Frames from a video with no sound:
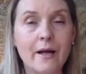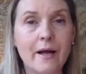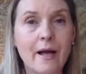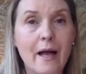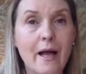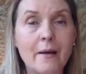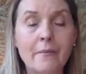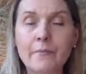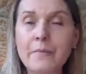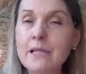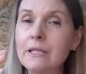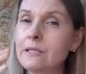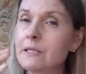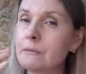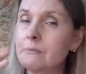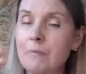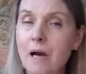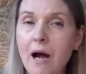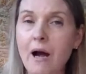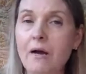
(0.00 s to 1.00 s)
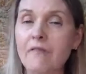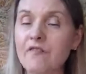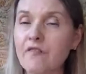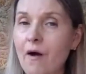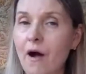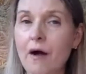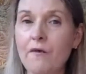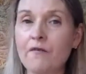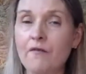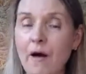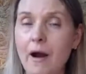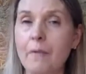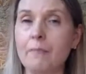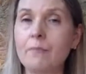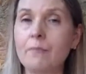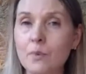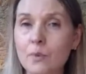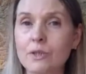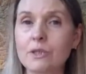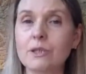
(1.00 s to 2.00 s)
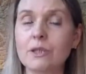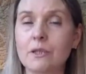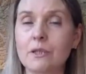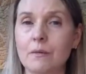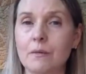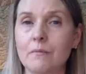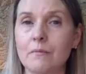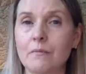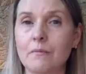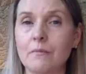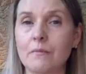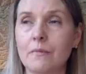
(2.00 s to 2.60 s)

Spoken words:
it means far, far more to them.